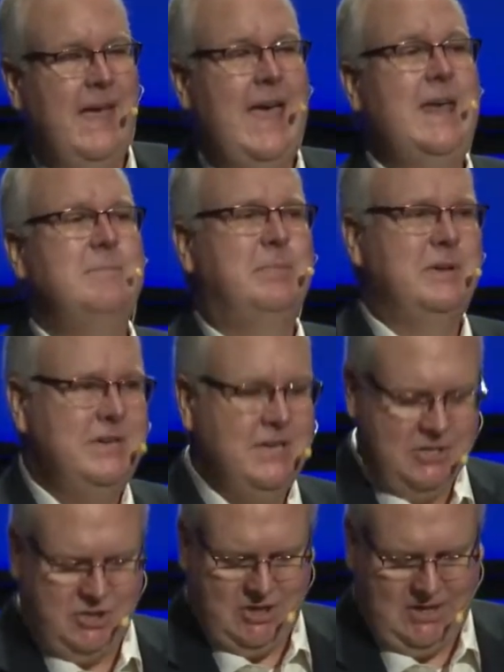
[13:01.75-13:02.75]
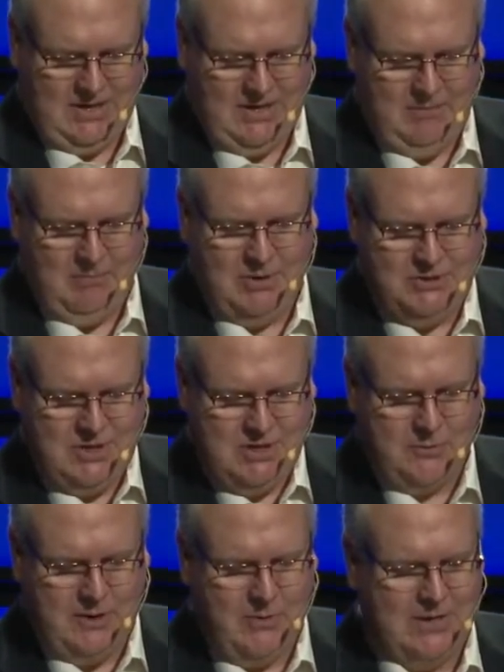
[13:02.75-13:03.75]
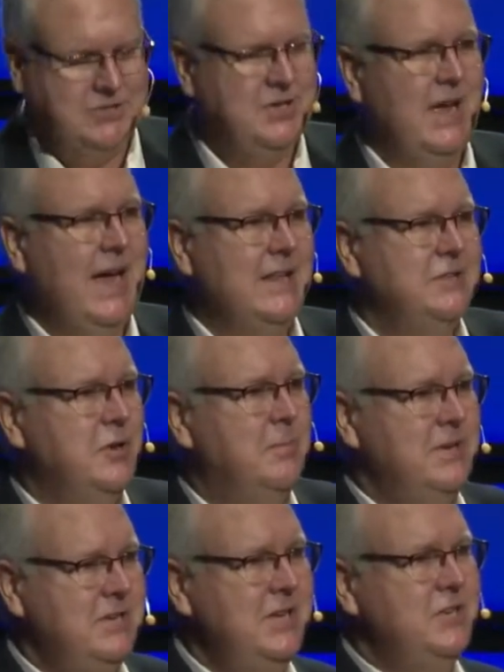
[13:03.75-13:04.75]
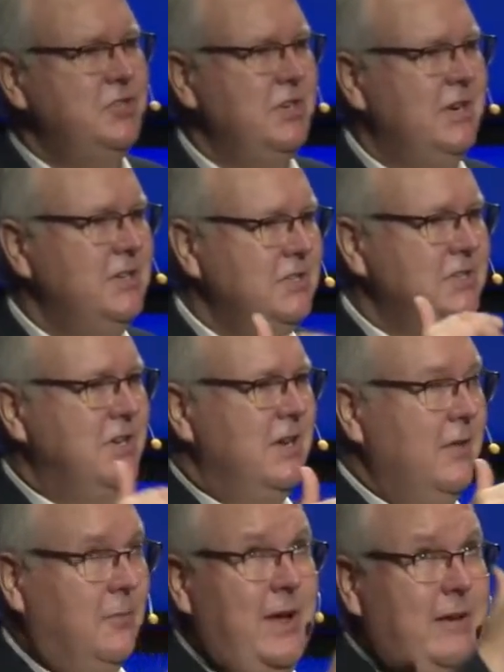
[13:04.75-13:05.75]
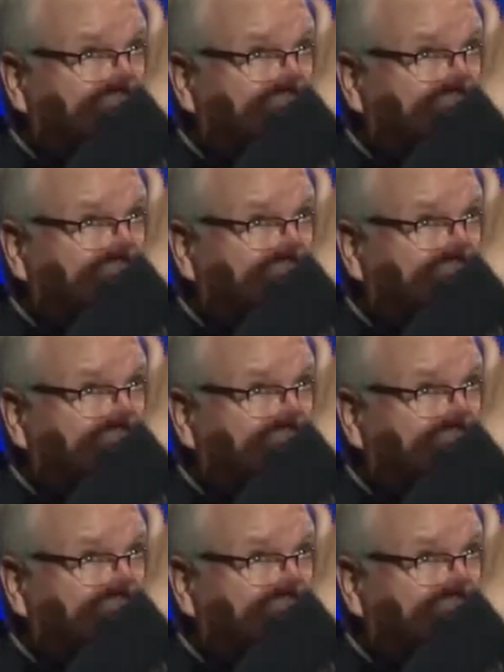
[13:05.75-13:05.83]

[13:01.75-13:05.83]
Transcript: and petition present your request to God. So, petition is just another way of